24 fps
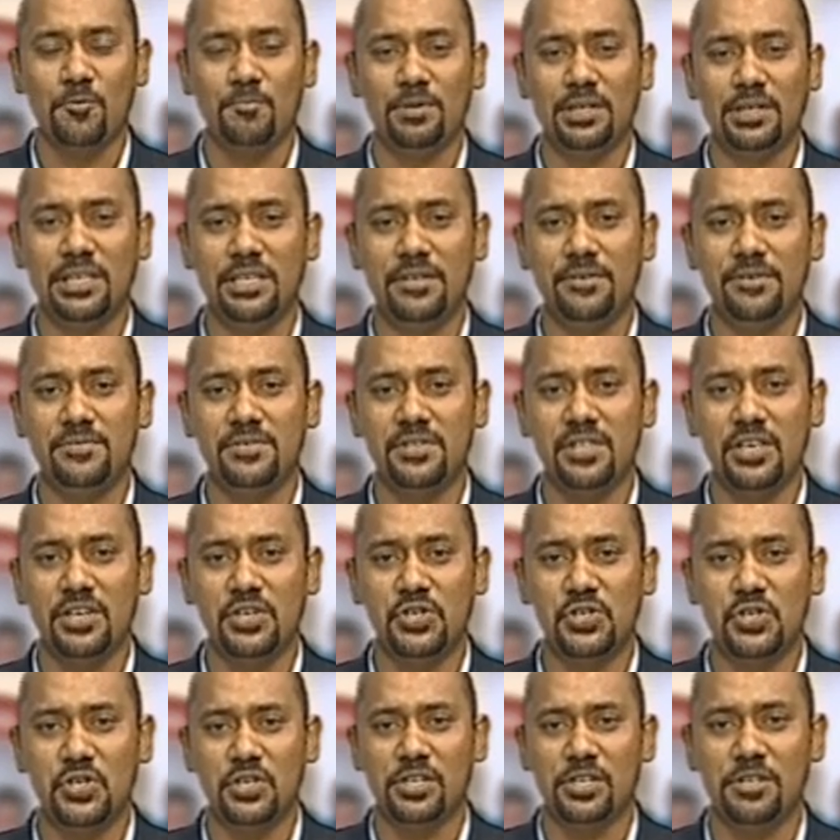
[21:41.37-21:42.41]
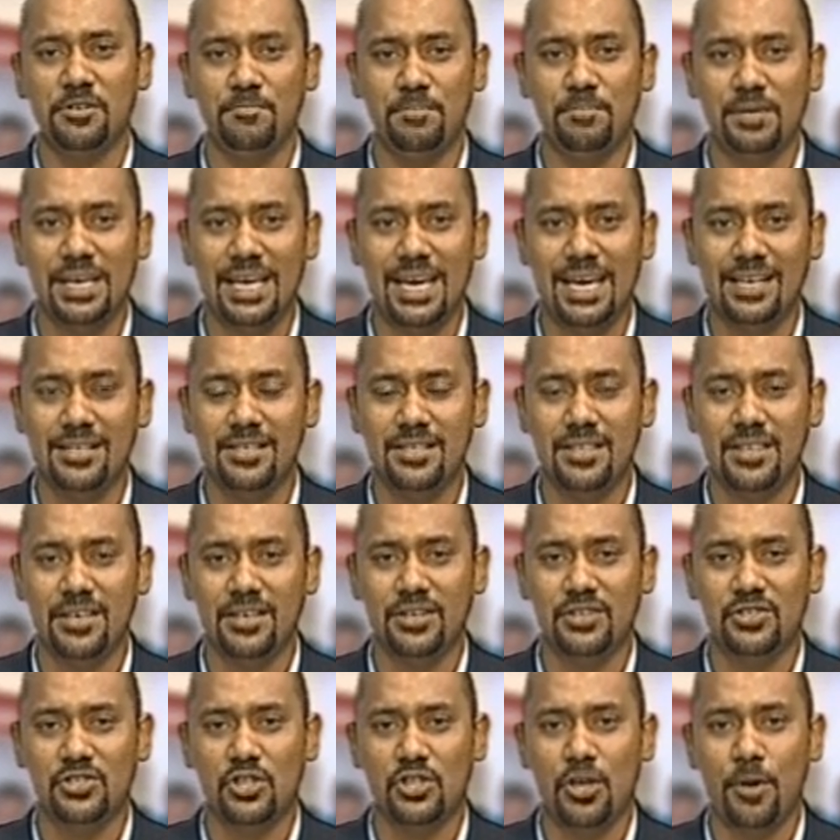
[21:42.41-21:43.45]
believes there shouldn't be anything
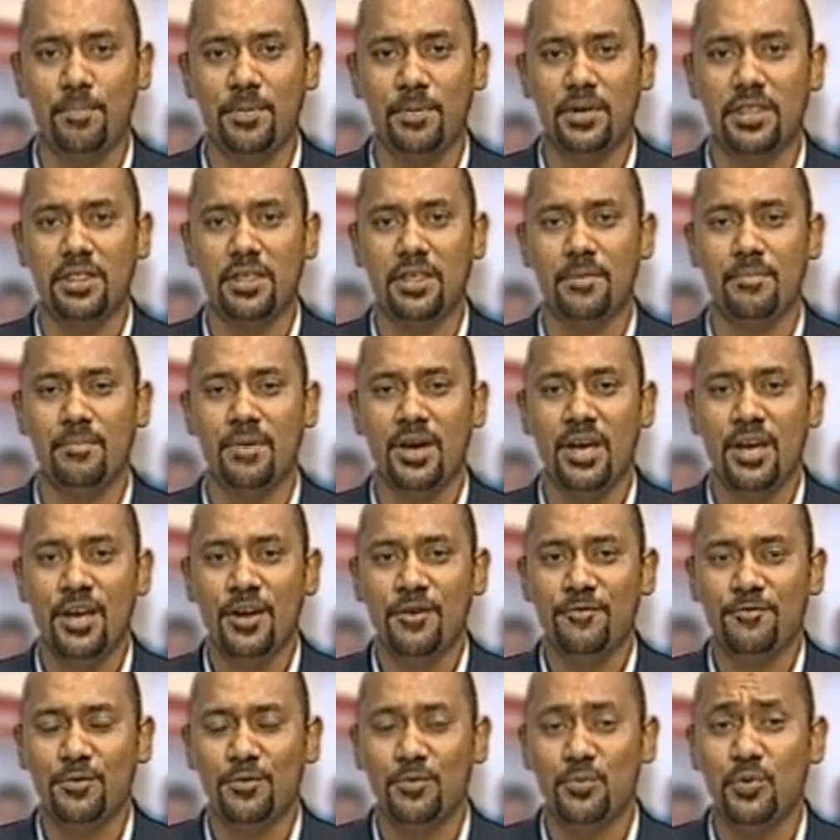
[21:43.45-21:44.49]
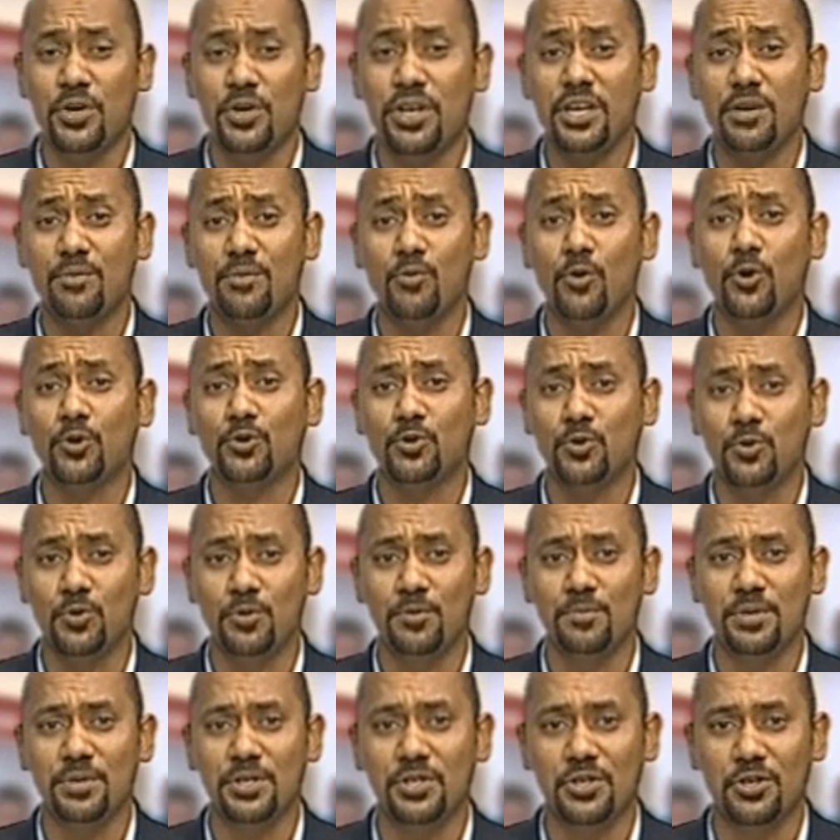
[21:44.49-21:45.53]
stopping them from winning more
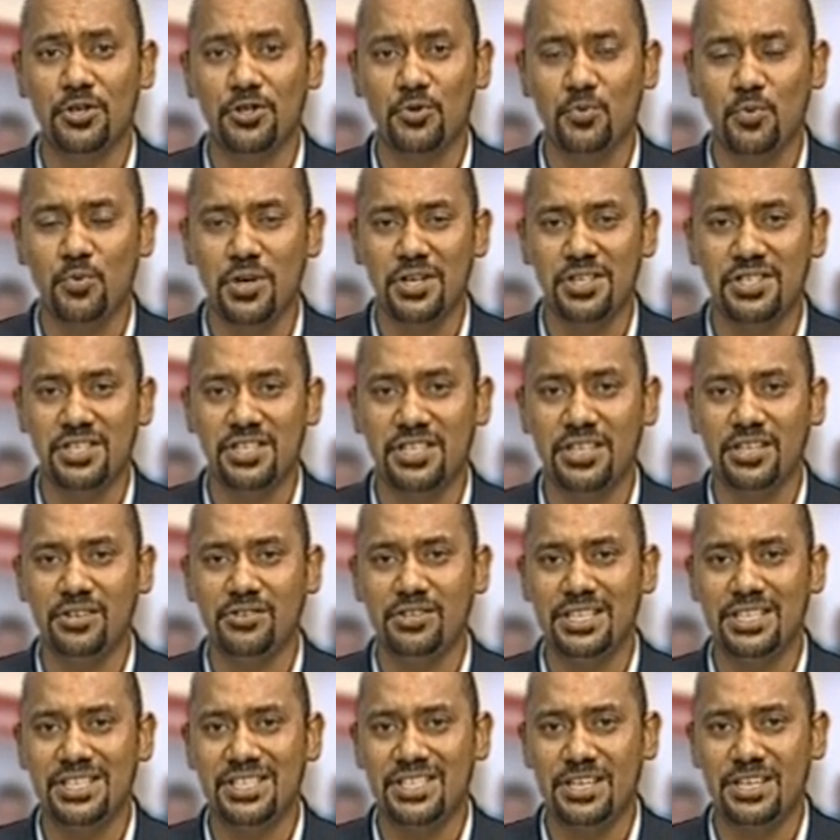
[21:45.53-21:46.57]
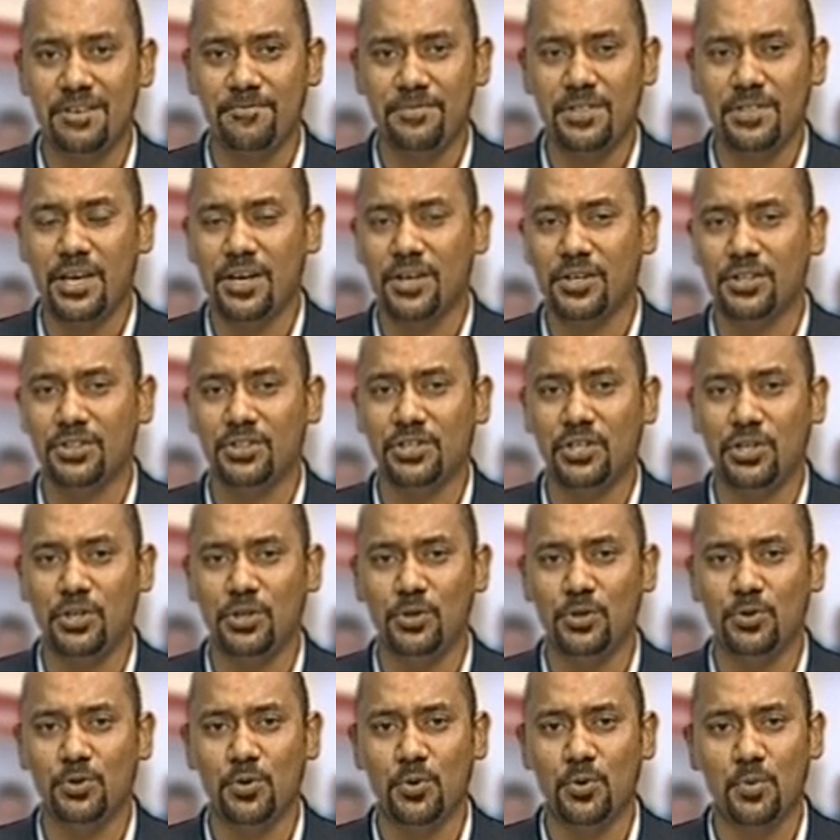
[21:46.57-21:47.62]
tournaments on the World Series if they
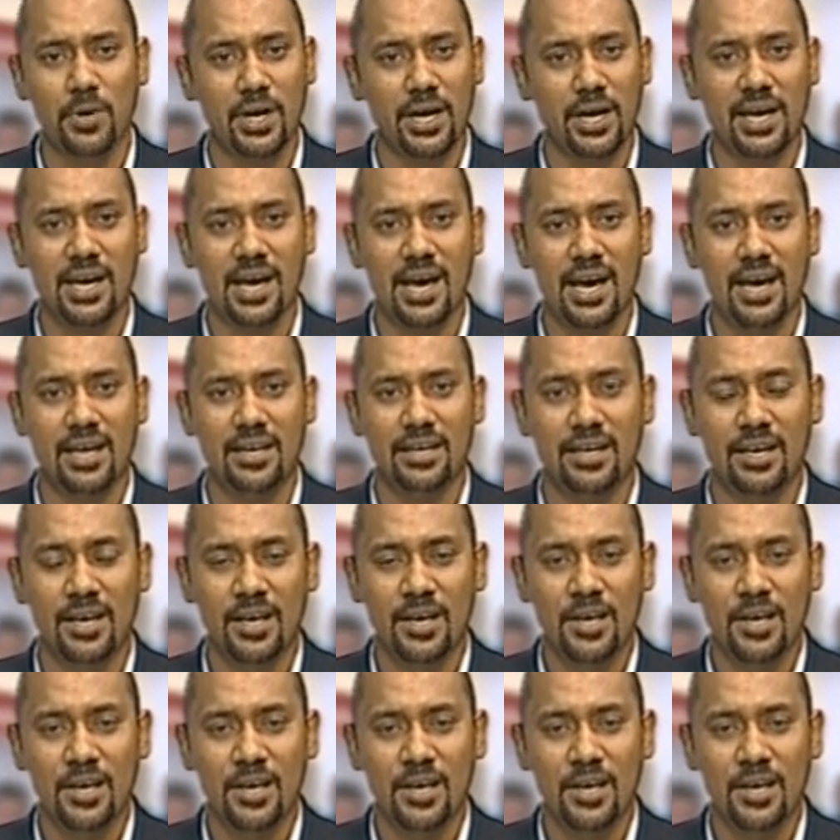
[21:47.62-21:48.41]
continue to work hard.